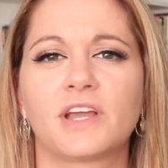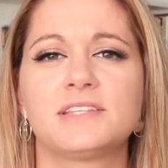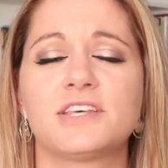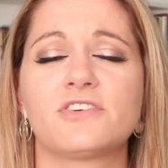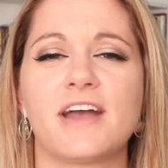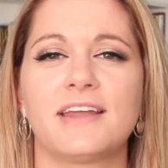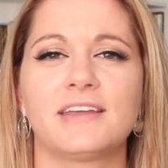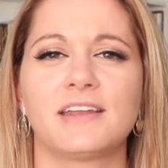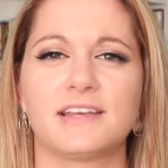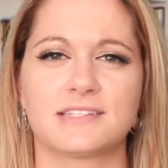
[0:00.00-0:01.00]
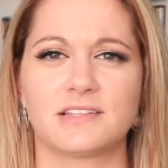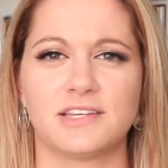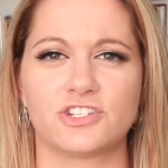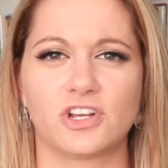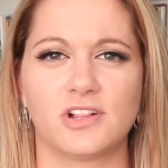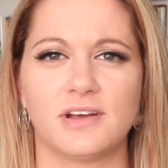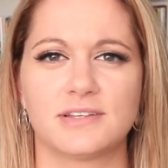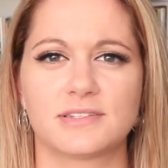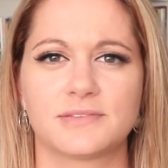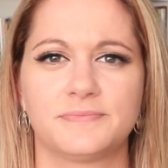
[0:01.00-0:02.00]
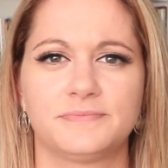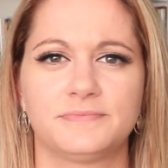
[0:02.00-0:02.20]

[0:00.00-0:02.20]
consider adding an escalation clause.